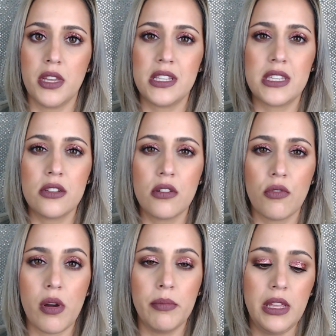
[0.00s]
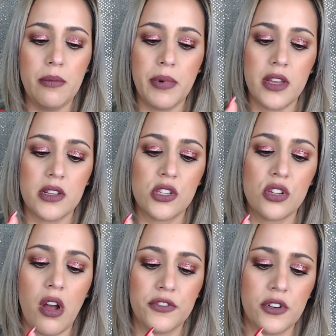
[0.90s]
it's still crumbly but
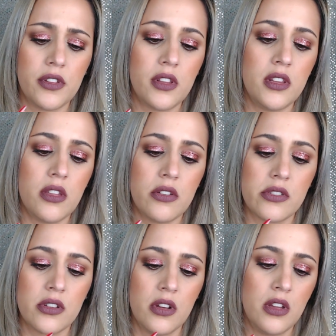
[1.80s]
softer than the others.